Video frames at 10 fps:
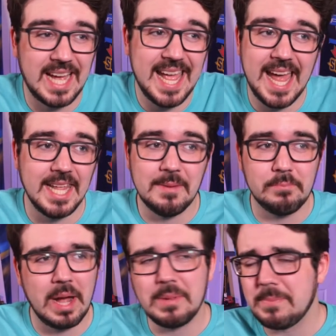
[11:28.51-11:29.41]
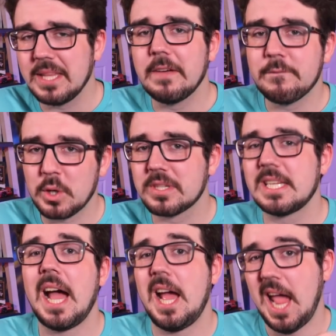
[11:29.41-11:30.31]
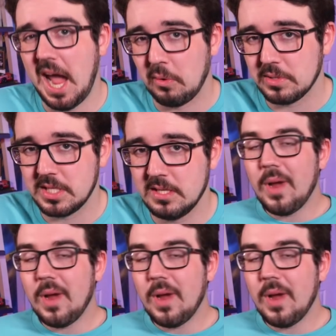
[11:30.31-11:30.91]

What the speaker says: I had him probably being the first guy out.